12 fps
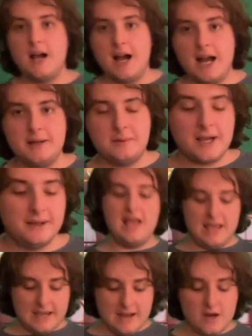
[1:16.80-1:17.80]
Anyway,
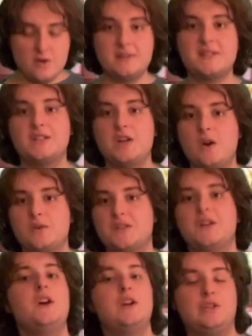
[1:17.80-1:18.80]
here is a toast
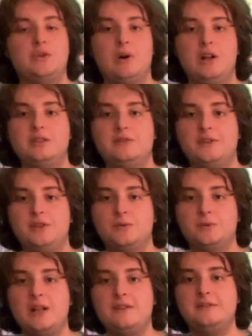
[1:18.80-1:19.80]
to all of you
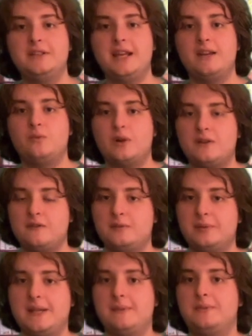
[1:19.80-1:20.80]
lovely and wonderful
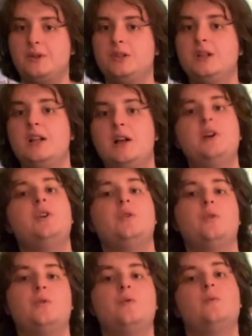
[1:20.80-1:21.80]
people
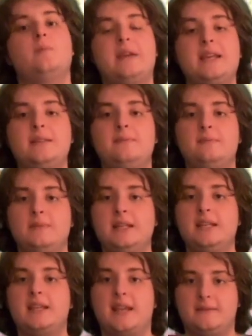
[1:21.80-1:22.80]
who made
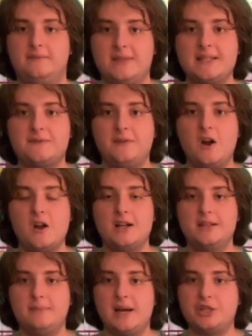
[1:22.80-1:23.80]
me get this far
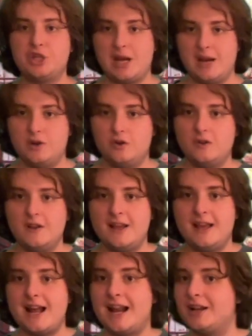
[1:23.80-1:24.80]
in my channel.
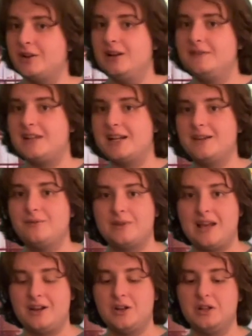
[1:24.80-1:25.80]
I couldn't have done it
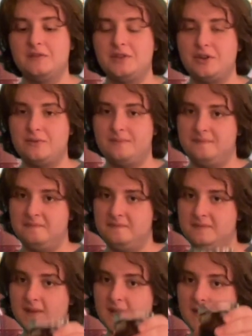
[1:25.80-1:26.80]
without all of you.
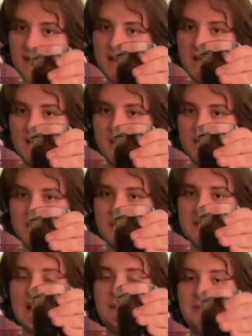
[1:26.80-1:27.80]
To T
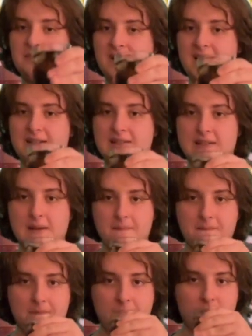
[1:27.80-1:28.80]
zero mapl three x e.
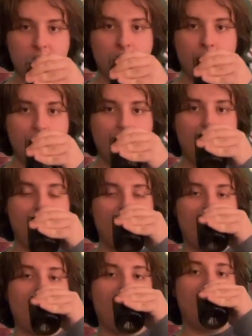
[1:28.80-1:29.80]
Oh
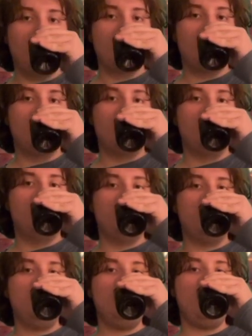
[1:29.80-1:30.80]
no, you're a
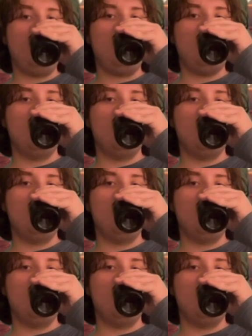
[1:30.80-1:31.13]
weeb.